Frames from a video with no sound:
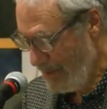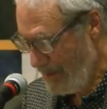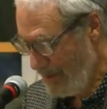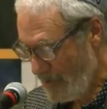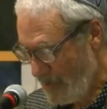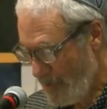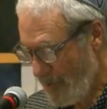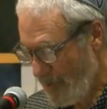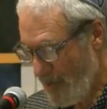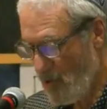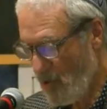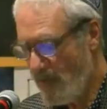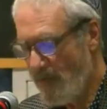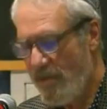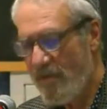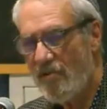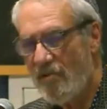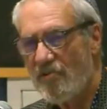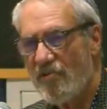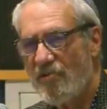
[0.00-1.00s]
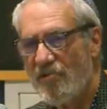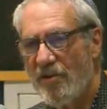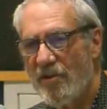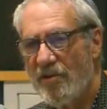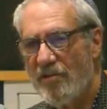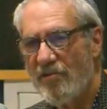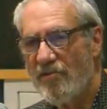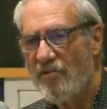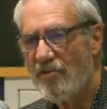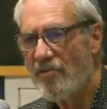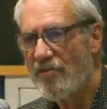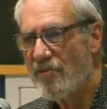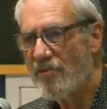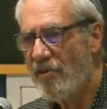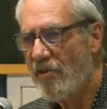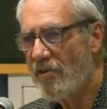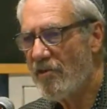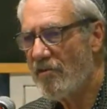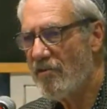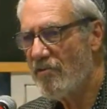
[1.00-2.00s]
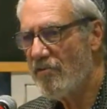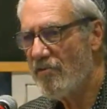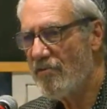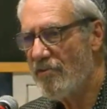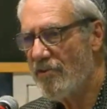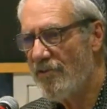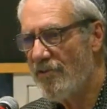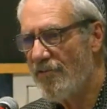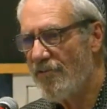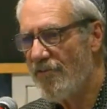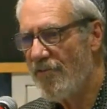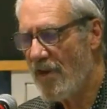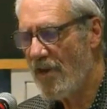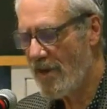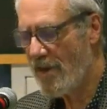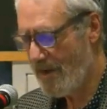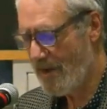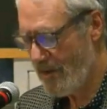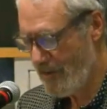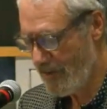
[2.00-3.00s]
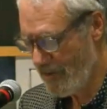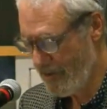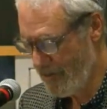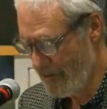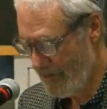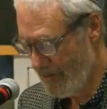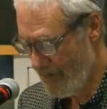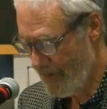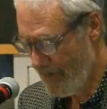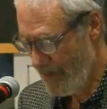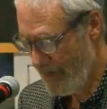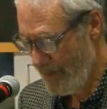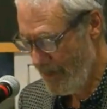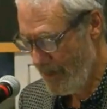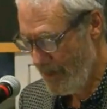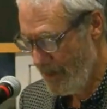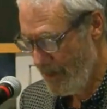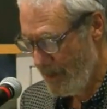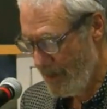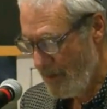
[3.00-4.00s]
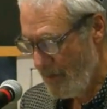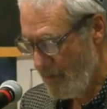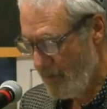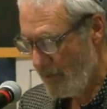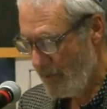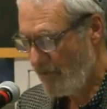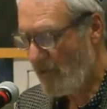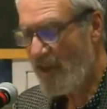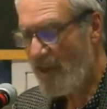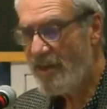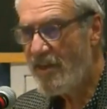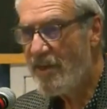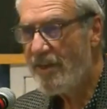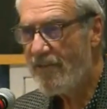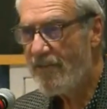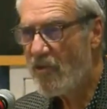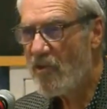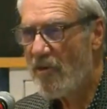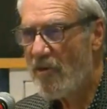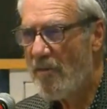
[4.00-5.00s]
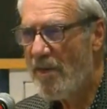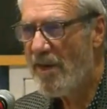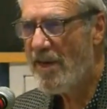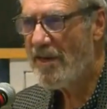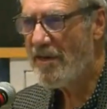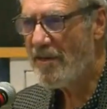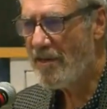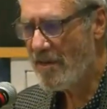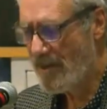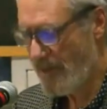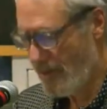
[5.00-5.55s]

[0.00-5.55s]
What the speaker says: burn their sons and daughters in fire, which I never commanded,